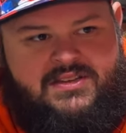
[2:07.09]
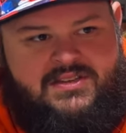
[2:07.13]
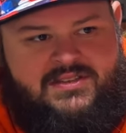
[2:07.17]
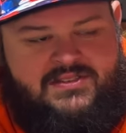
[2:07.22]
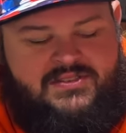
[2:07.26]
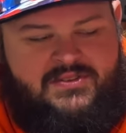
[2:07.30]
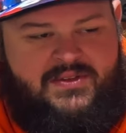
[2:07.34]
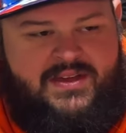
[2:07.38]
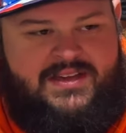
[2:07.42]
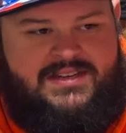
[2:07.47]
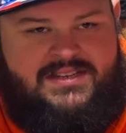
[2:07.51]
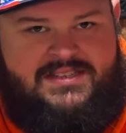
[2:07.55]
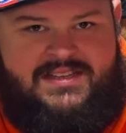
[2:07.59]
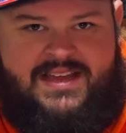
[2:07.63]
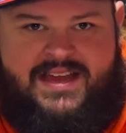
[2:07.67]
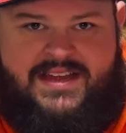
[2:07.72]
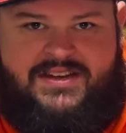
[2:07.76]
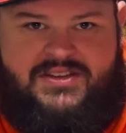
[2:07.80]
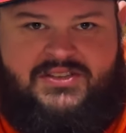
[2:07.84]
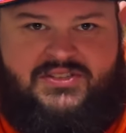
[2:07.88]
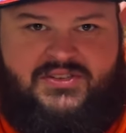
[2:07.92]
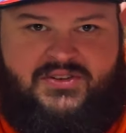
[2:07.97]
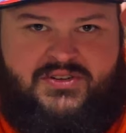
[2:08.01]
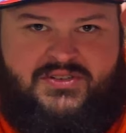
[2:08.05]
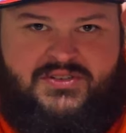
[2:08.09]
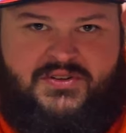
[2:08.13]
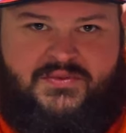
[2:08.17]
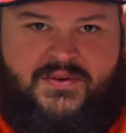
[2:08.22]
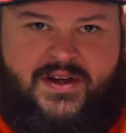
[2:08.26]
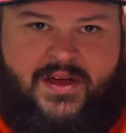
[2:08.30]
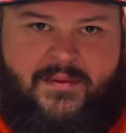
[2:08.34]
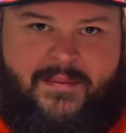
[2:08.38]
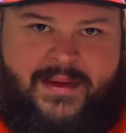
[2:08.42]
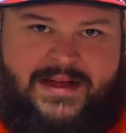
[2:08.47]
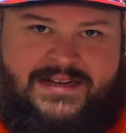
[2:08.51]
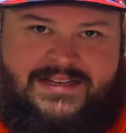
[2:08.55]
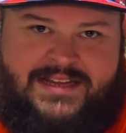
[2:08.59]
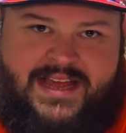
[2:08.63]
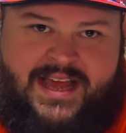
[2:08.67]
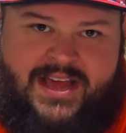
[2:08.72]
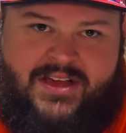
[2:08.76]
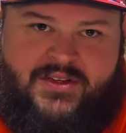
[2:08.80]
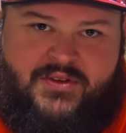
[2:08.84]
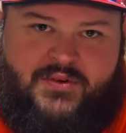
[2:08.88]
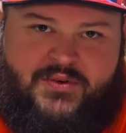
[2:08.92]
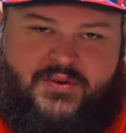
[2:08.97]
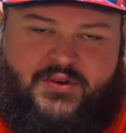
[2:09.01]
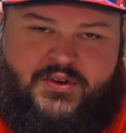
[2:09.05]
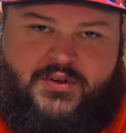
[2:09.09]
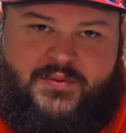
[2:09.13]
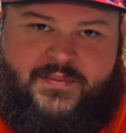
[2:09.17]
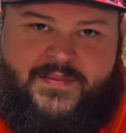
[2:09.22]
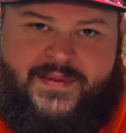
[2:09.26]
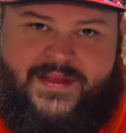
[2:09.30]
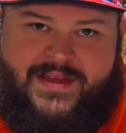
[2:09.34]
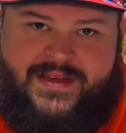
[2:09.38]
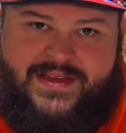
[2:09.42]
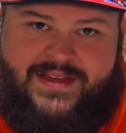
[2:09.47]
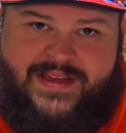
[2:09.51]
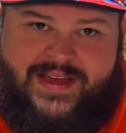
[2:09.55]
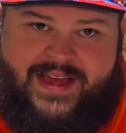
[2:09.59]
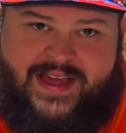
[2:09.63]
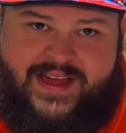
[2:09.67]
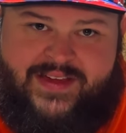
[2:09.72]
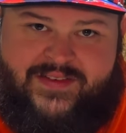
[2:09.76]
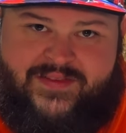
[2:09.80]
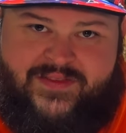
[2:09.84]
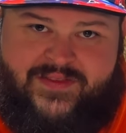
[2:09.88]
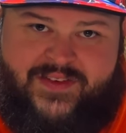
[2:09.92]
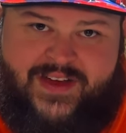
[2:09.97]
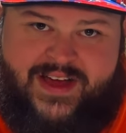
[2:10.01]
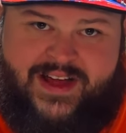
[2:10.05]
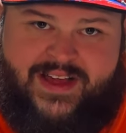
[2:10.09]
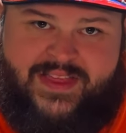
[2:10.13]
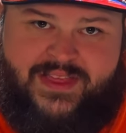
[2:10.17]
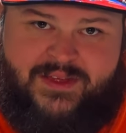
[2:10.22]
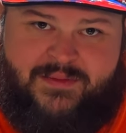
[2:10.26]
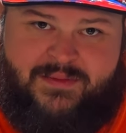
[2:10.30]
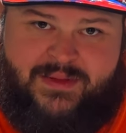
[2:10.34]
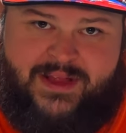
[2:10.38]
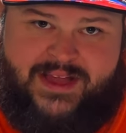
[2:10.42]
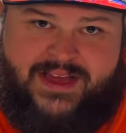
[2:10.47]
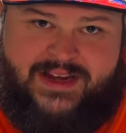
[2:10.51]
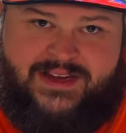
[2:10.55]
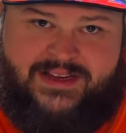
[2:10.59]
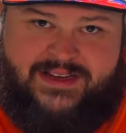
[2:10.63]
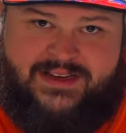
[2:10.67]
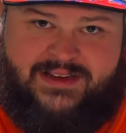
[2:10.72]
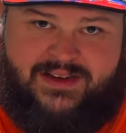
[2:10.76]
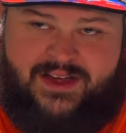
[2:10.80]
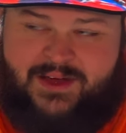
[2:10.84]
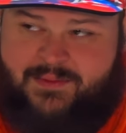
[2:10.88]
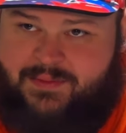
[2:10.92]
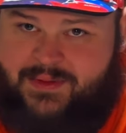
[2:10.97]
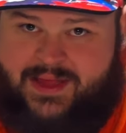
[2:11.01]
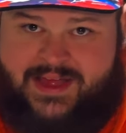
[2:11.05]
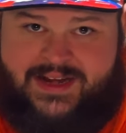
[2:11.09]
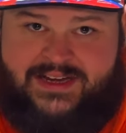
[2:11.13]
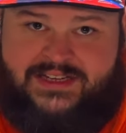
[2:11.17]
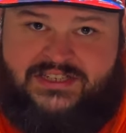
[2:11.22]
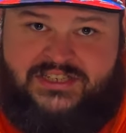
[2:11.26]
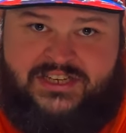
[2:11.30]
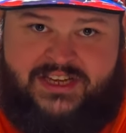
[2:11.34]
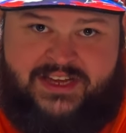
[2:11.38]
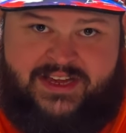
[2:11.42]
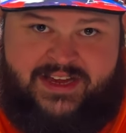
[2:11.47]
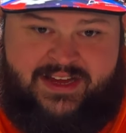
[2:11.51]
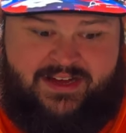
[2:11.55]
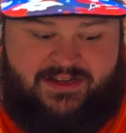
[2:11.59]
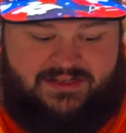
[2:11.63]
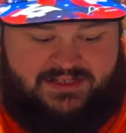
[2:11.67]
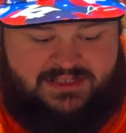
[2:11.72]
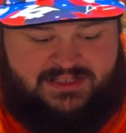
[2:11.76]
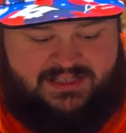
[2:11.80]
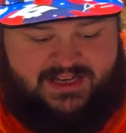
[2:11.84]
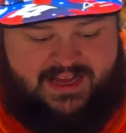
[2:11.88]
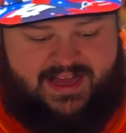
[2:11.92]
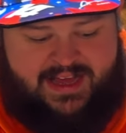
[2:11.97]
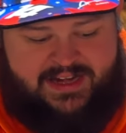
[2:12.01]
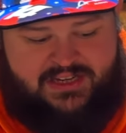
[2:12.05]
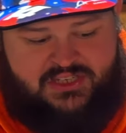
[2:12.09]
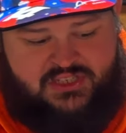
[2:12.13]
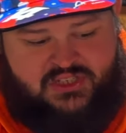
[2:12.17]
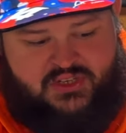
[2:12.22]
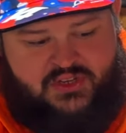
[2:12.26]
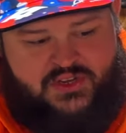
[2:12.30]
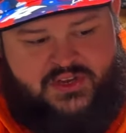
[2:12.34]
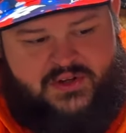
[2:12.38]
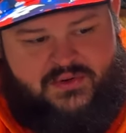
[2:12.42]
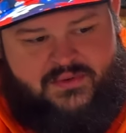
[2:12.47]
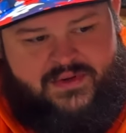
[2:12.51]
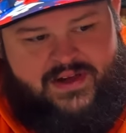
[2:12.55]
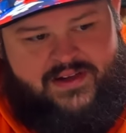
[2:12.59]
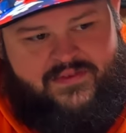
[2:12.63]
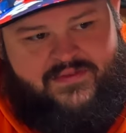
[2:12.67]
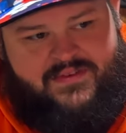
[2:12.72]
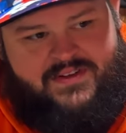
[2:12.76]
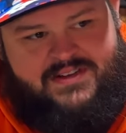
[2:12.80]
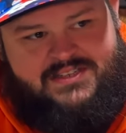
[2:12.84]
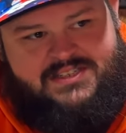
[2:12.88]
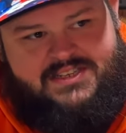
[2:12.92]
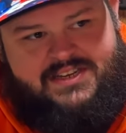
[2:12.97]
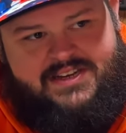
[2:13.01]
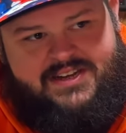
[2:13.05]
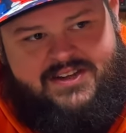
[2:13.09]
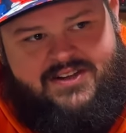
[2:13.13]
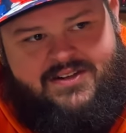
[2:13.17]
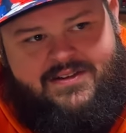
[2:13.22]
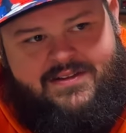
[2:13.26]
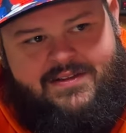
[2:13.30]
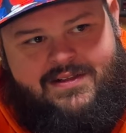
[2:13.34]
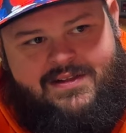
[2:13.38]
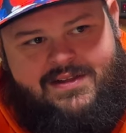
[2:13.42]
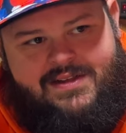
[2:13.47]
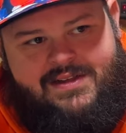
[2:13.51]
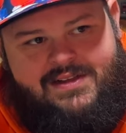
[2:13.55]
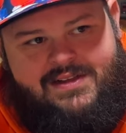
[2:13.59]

So I just had to search around my tackle room and find the bladed jig here, just to kind of show you a reference here.